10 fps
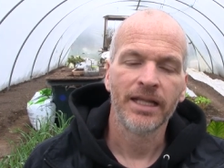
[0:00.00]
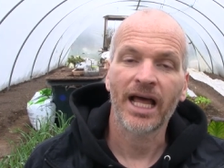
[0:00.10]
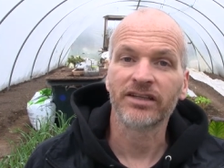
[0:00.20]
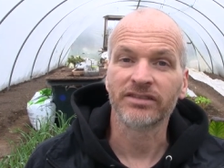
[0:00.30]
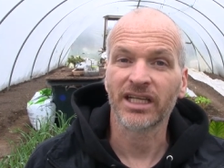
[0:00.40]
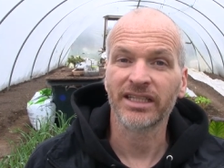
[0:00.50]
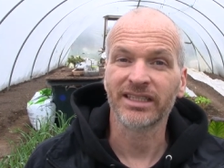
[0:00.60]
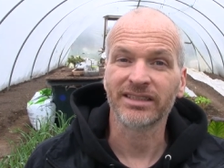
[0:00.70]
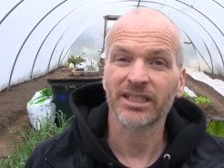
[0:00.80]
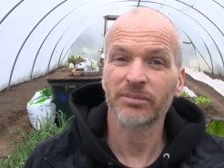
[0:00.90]
lack of sun
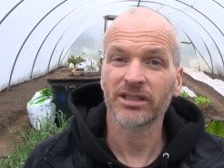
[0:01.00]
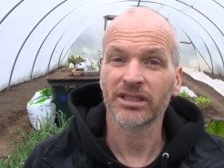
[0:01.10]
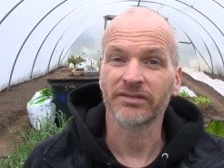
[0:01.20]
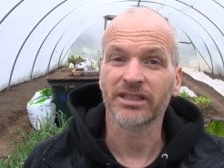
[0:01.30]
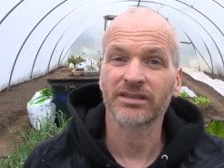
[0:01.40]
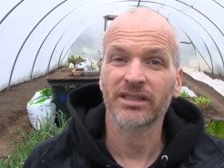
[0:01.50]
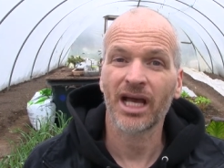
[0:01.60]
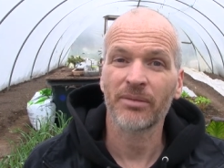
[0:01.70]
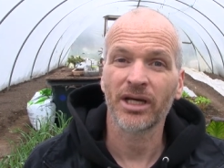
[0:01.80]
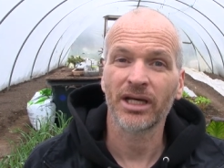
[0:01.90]
that is typical of this
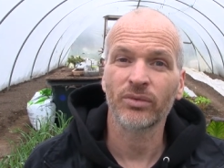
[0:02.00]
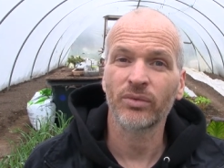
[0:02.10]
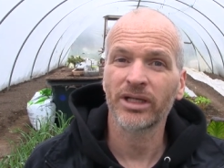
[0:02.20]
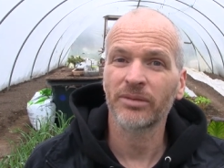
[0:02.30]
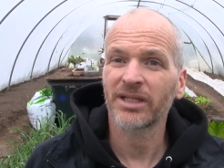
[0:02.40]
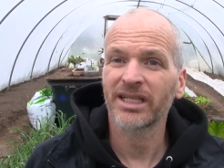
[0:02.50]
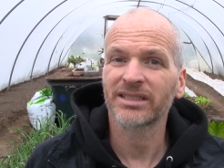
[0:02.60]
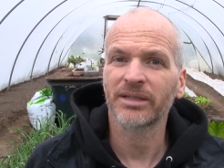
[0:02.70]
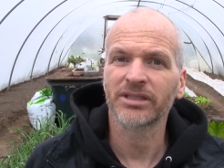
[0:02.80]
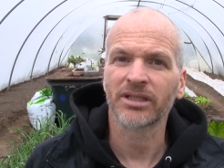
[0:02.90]
climate will
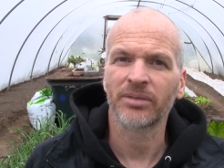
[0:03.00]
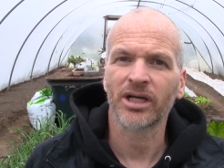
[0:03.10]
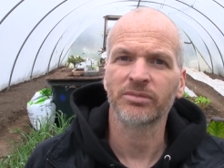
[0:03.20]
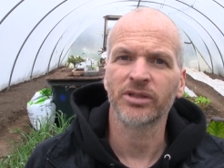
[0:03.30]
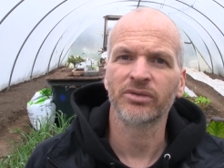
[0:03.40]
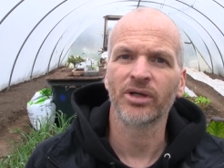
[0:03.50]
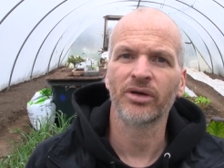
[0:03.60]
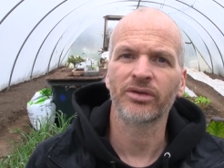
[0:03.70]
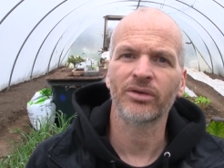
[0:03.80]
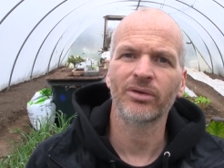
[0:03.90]
place limits on possible
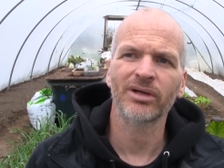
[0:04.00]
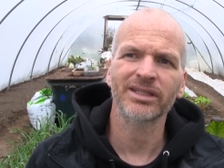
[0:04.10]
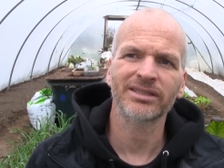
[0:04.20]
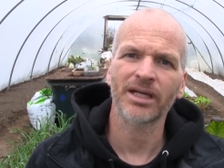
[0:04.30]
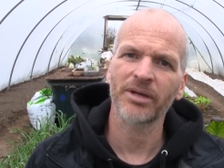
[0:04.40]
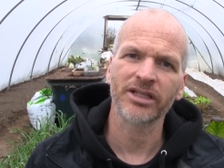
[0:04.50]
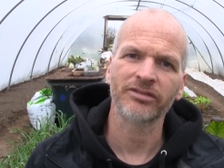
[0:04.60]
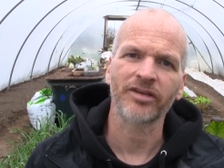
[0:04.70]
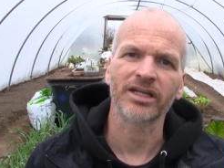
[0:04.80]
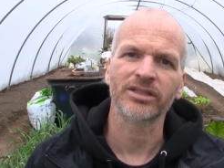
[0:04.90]
growth, or some
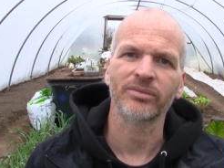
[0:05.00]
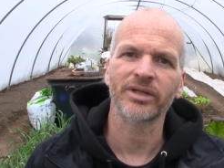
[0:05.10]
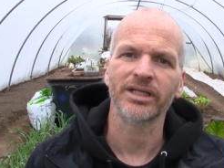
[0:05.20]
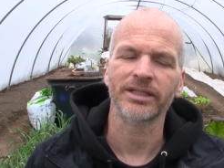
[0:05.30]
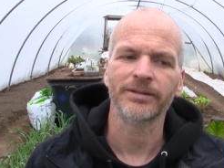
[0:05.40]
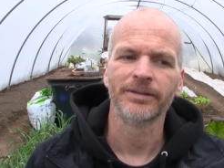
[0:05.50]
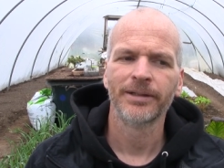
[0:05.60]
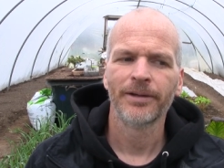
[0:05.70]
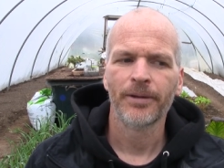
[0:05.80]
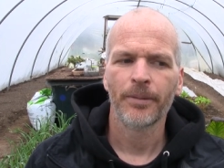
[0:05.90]
other factor will.
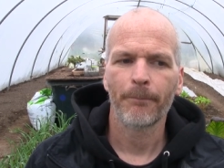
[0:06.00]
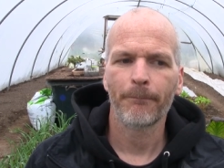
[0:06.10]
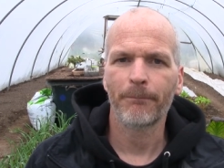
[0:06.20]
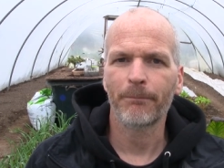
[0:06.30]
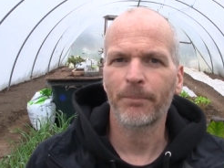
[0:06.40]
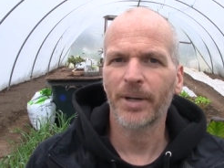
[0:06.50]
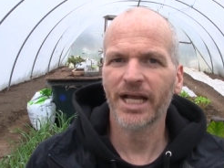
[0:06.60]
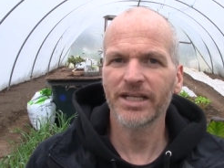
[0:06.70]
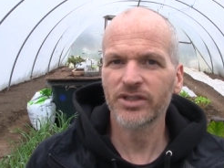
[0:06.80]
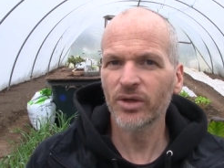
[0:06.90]
But
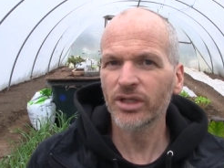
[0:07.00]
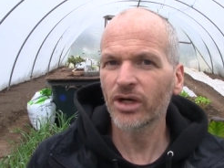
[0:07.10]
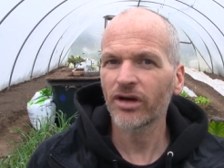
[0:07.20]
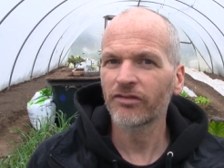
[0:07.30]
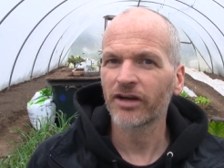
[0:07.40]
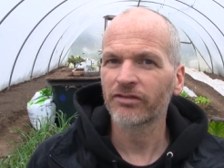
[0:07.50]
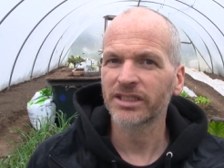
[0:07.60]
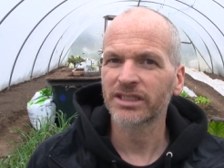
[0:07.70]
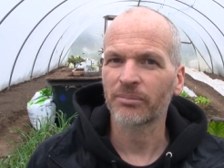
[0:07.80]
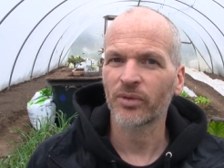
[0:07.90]
I don't know if I've
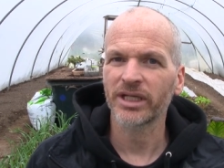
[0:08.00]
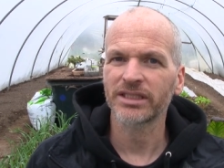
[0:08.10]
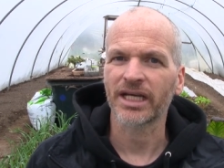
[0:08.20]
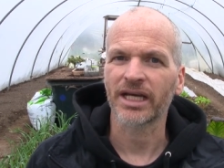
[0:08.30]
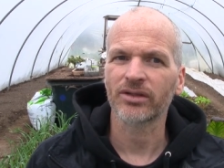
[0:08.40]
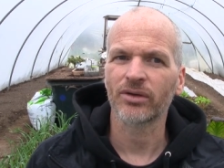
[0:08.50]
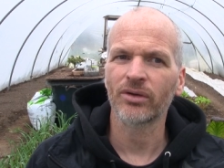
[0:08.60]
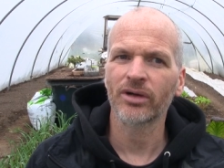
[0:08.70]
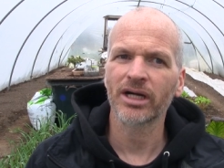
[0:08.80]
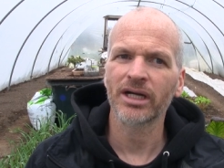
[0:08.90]
reached that point yet,
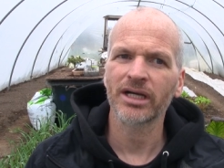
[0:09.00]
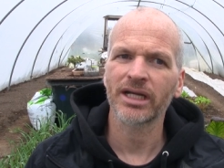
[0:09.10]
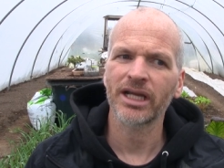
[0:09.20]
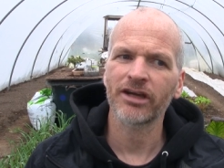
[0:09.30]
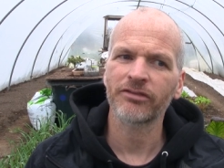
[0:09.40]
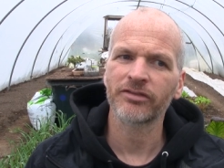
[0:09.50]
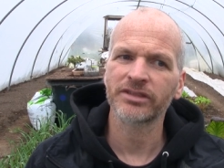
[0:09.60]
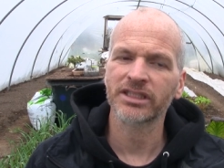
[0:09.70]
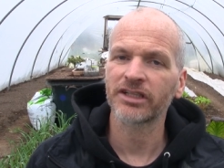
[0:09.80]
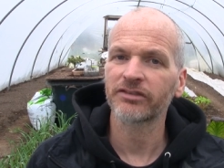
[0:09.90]
or if
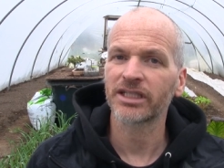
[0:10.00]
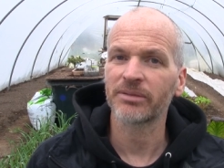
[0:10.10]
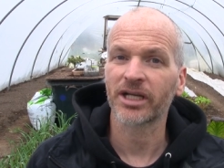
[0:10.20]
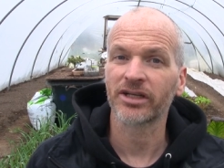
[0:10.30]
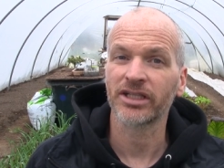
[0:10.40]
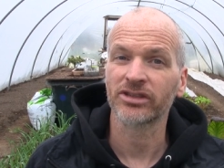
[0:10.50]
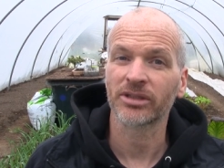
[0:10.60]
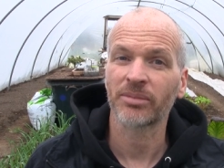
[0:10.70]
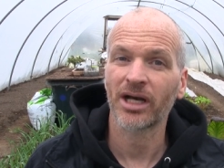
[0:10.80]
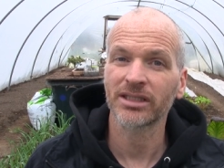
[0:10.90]
significantly better yields
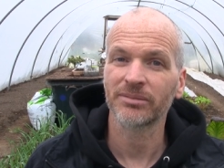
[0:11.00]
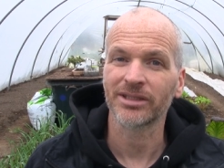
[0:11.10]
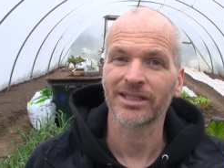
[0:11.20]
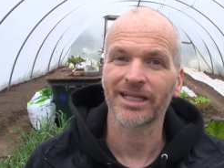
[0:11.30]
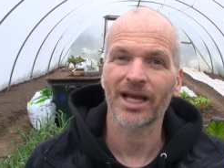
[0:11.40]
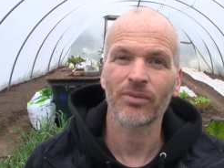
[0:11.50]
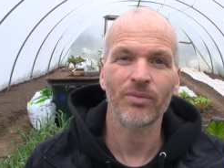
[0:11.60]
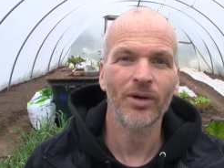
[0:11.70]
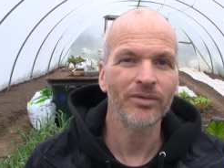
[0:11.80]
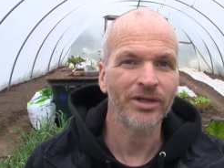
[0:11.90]
are possible, and I
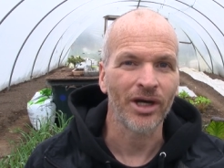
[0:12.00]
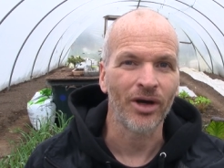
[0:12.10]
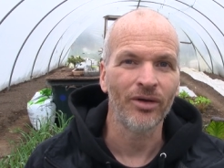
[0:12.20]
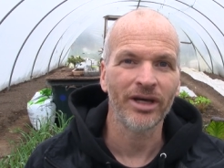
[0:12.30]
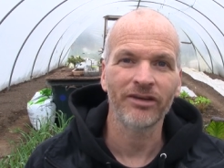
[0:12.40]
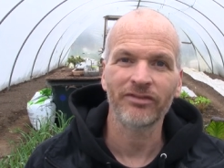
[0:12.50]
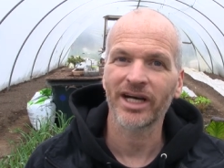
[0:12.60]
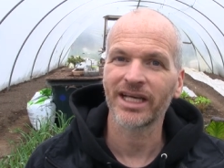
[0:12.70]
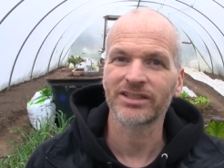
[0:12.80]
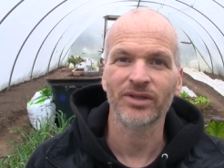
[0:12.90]
won't know if
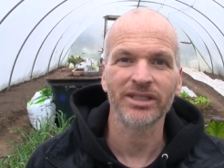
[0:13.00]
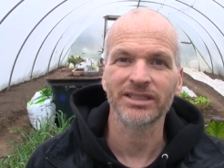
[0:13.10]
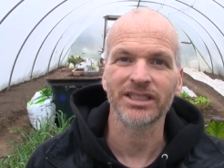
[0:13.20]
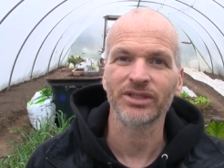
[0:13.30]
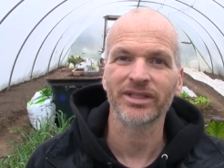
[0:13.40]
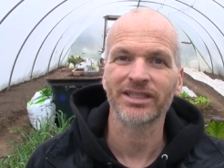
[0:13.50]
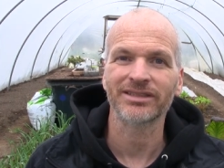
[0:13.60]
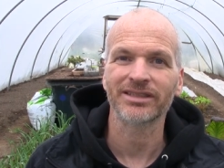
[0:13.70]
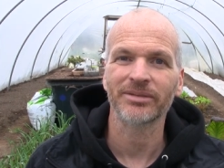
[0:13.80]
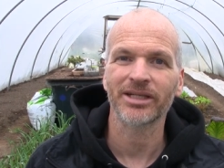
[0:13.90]
I don't continue with
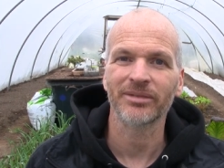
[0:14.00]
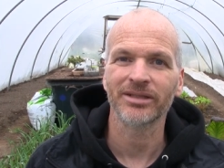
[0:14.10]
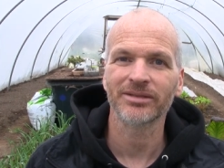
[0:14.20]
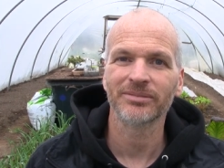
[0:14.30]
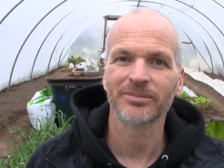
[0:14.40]
this experiment.